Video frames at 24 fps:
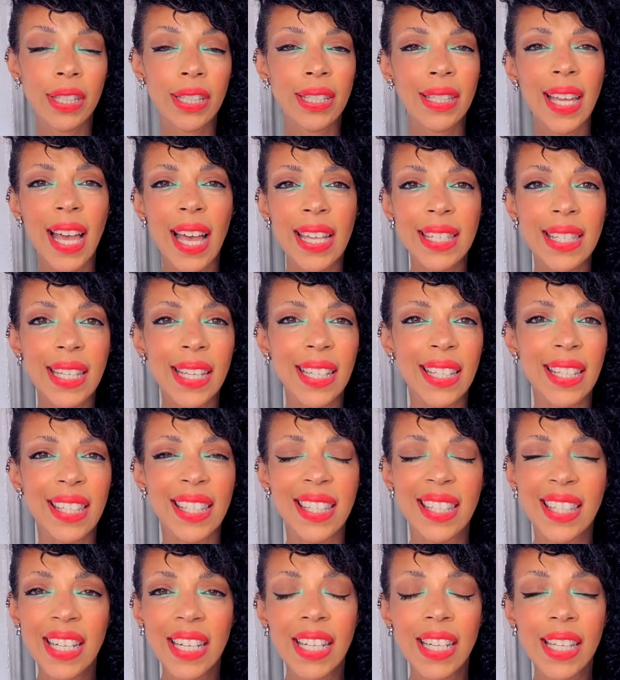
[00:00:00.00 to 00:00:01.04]
This has like a
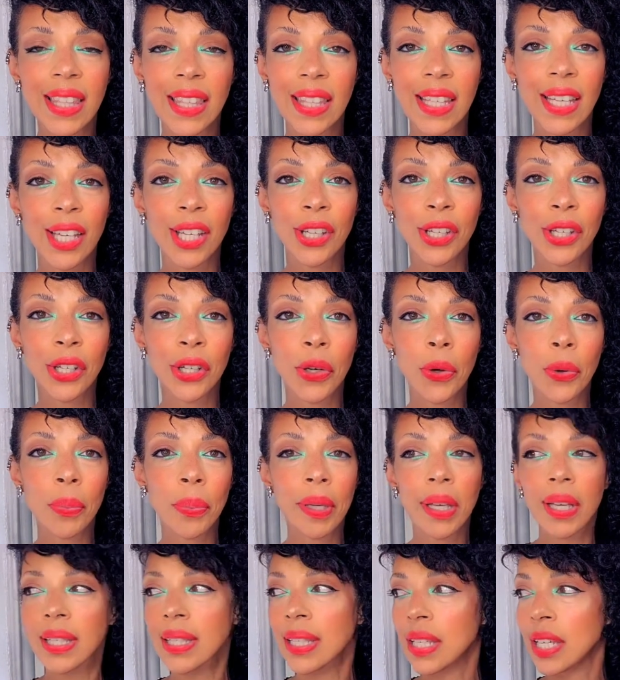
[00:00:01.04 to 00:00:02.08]
city thing, you know,
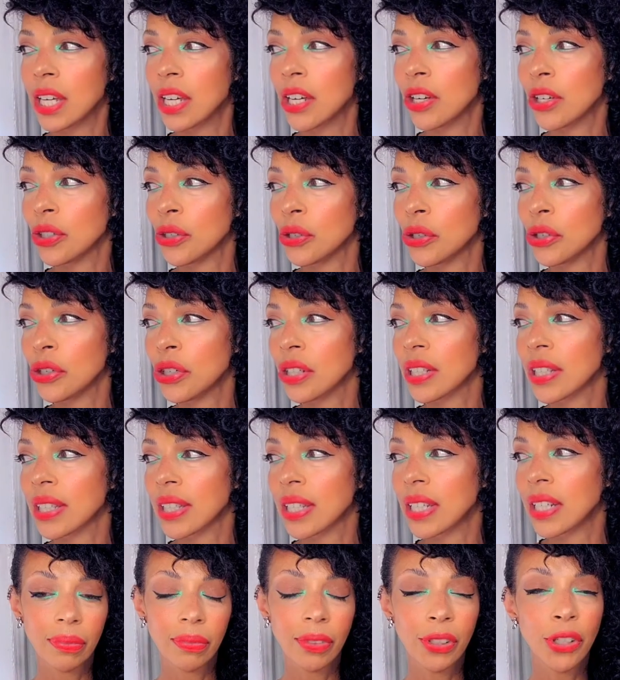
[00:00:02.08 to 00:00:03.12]
because here in New York
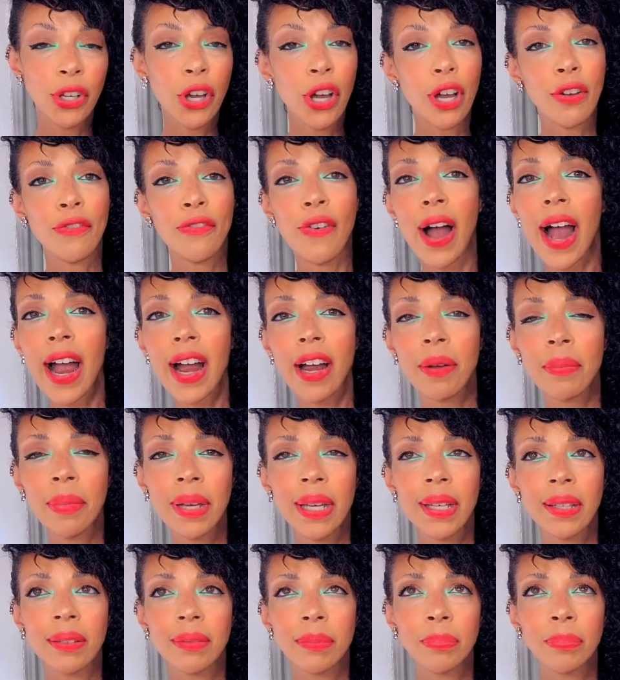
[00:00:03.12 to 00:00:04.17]
City, your
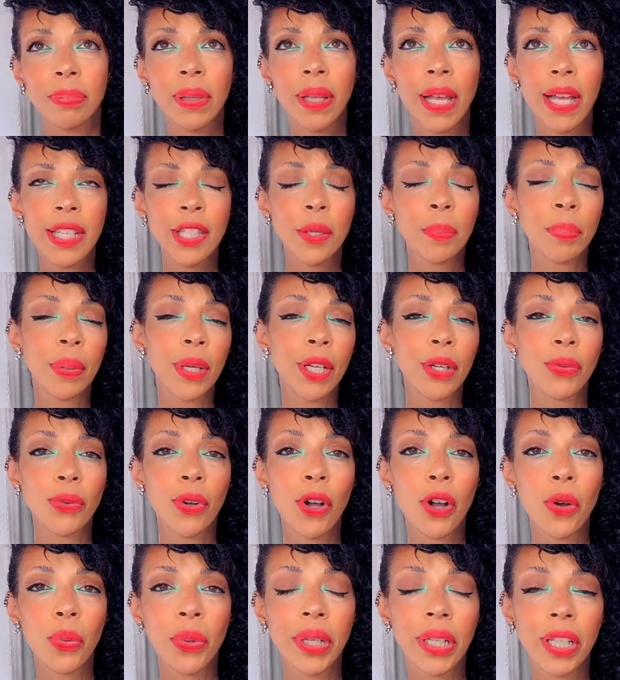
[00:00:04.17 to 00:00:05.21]
environment plays a big
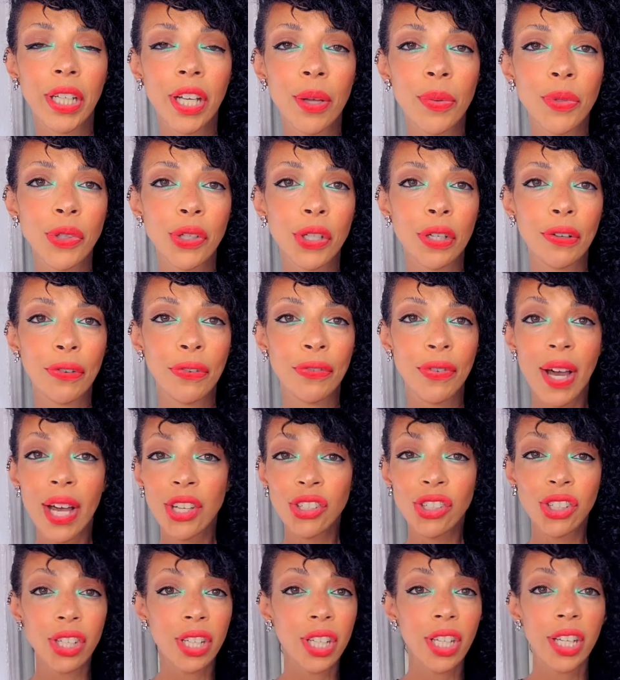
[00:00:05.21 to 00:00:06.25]
role when it comes to your fashion.